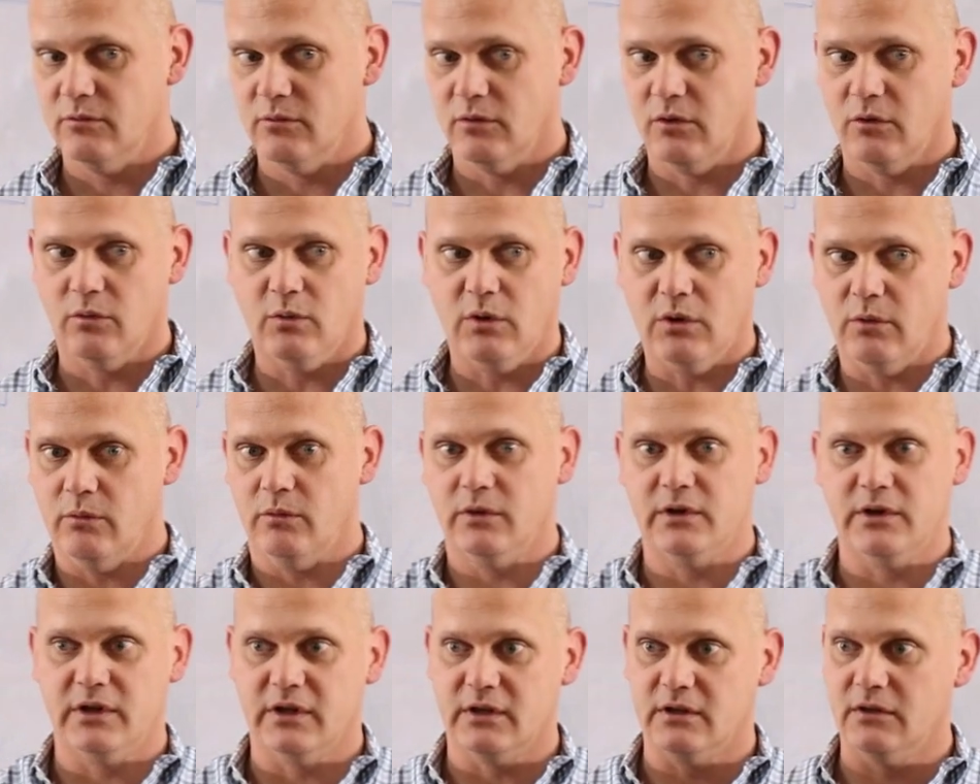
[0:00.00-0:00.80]
Well, what
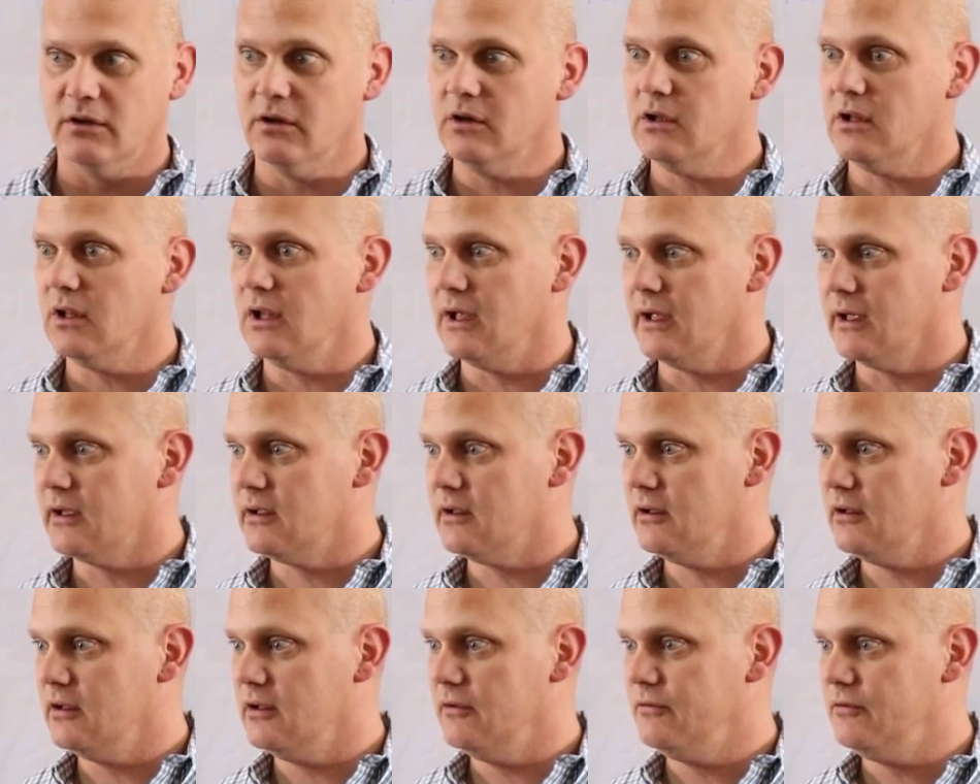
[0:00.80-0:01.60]
would it look
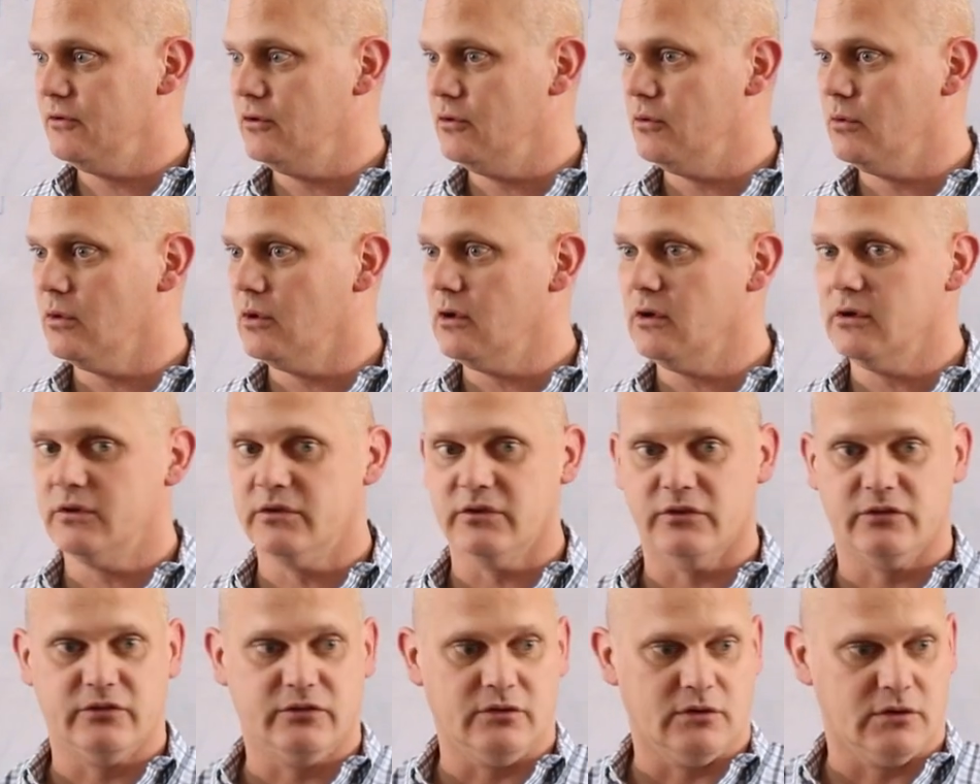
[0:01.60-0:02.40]
like if you were
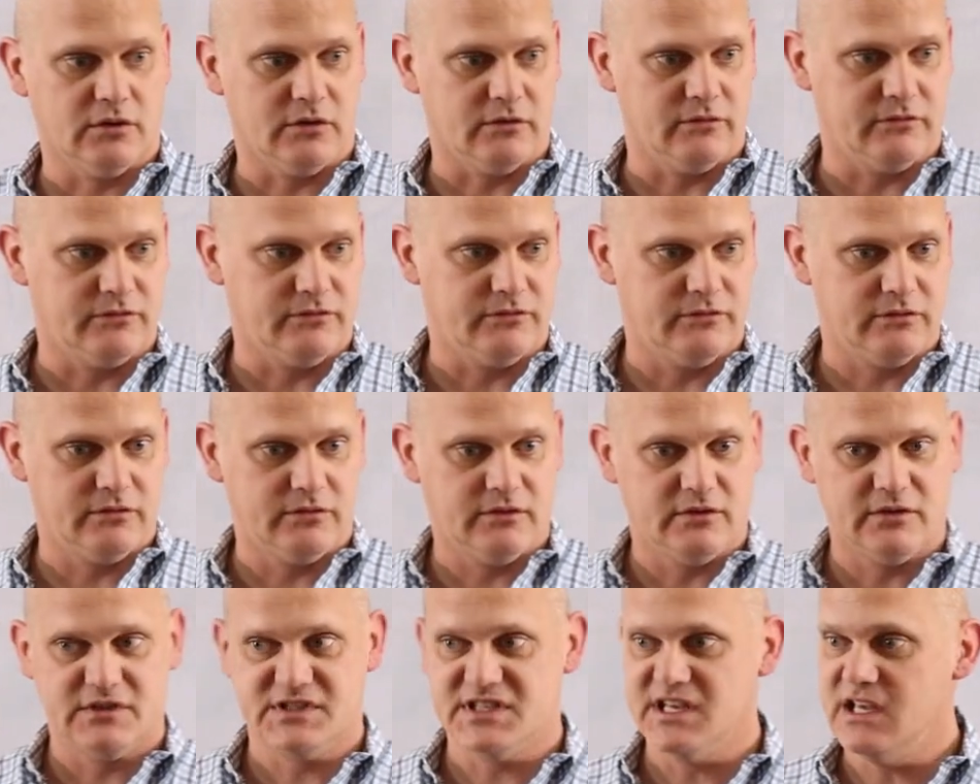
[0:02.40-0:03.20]
to sort of
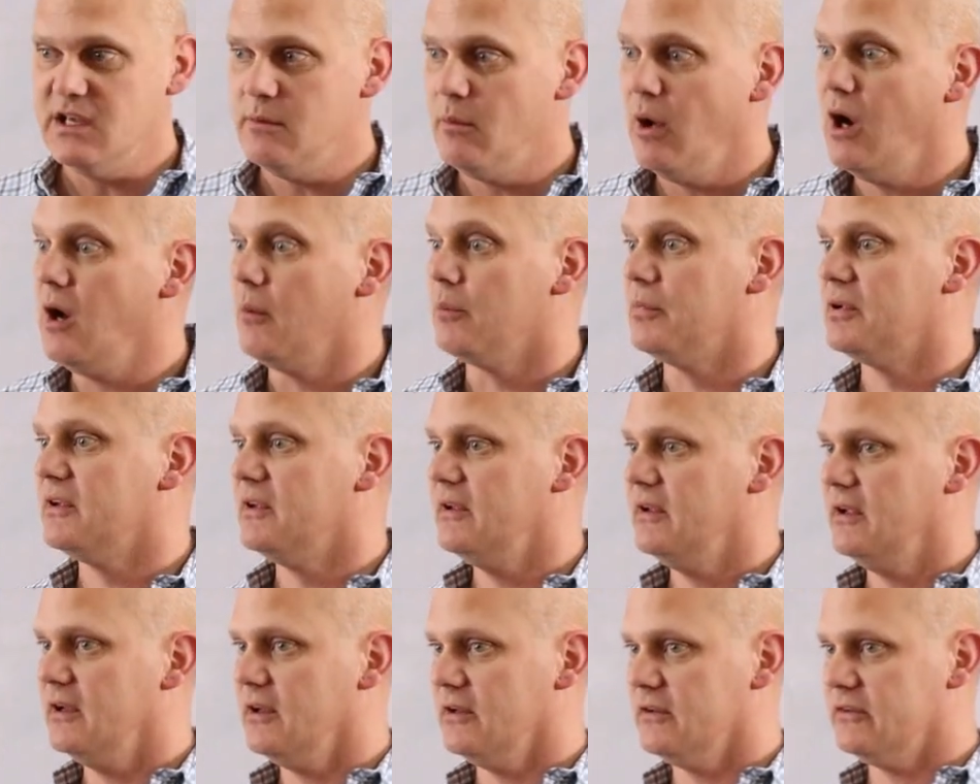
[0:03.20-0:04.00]
team up
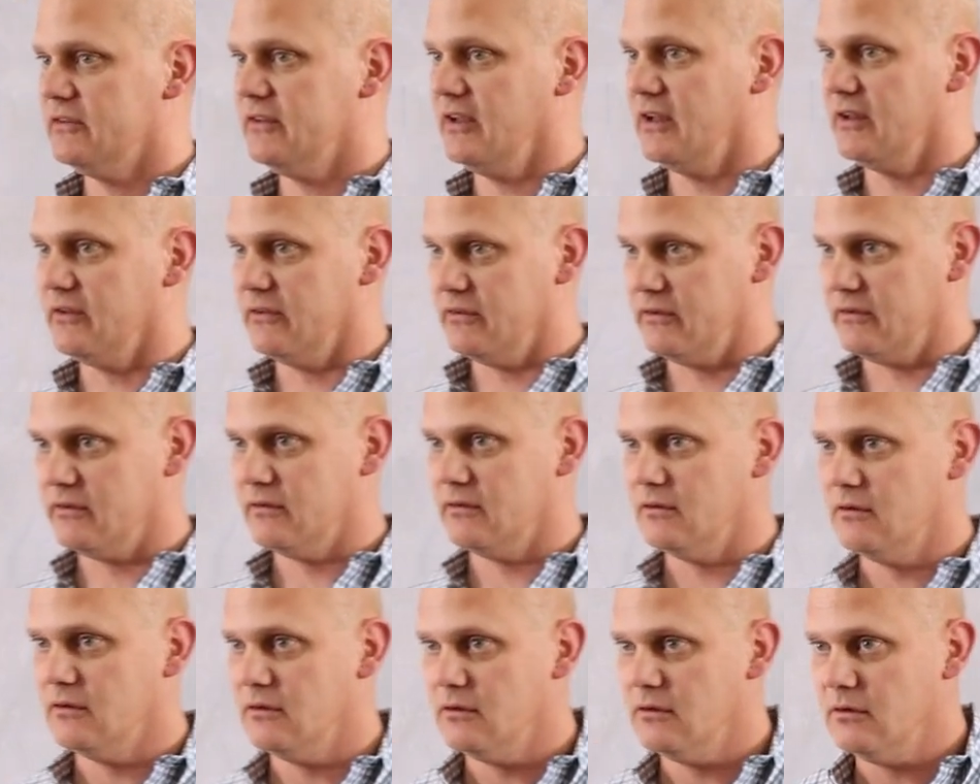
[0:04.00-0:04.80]
in a
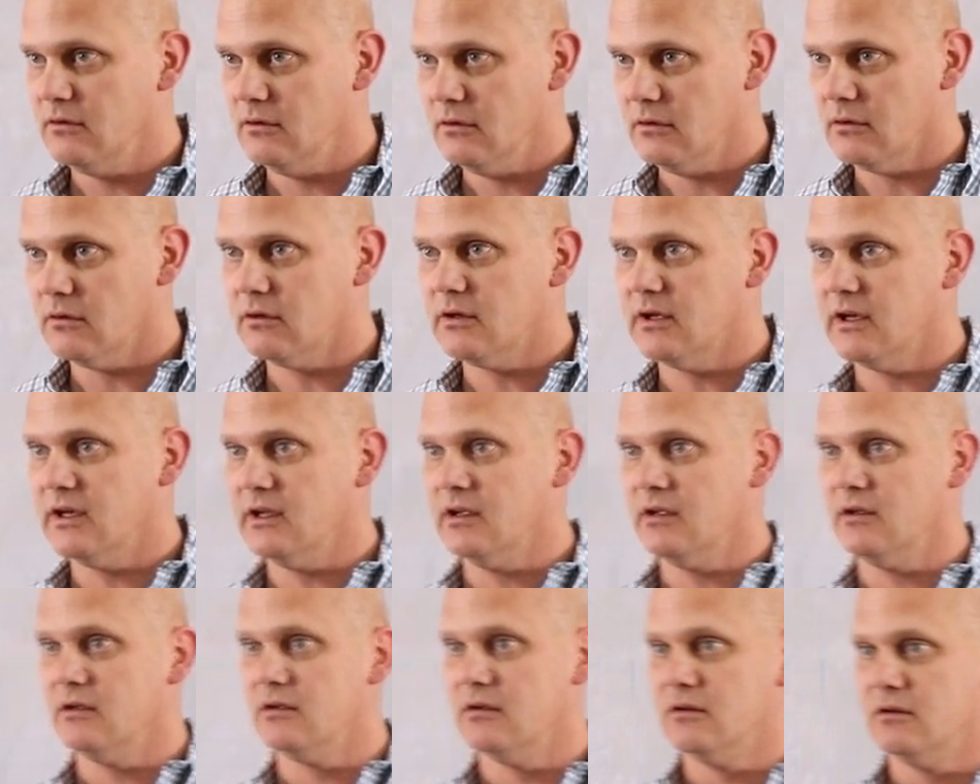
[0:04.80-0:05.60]
sense?
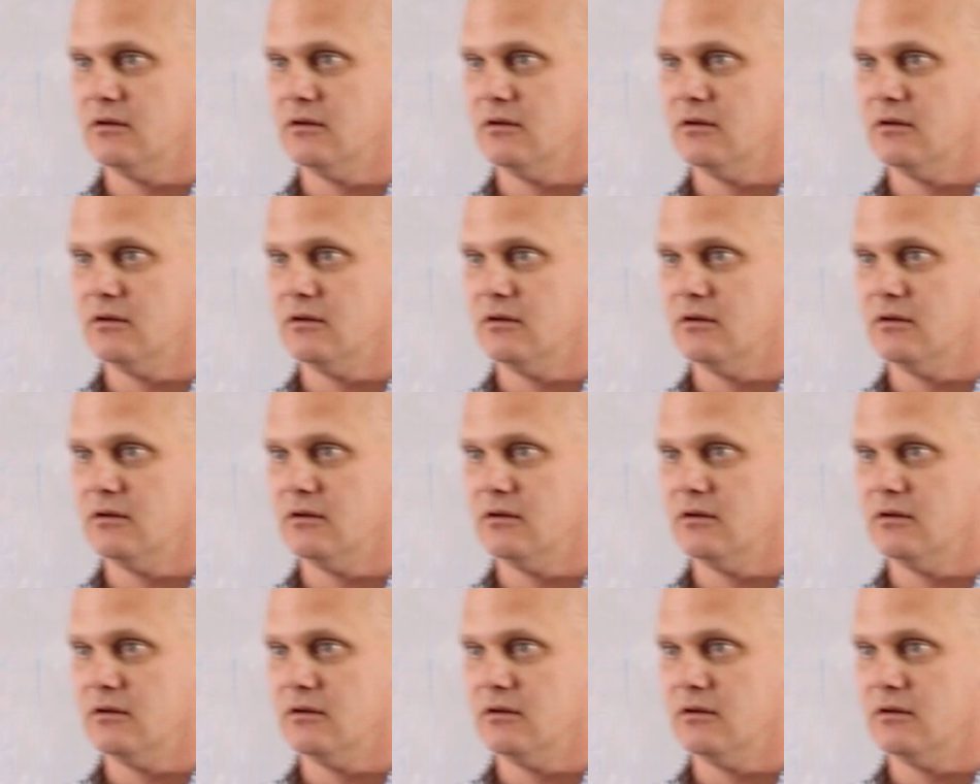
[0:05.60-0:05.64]
Okay,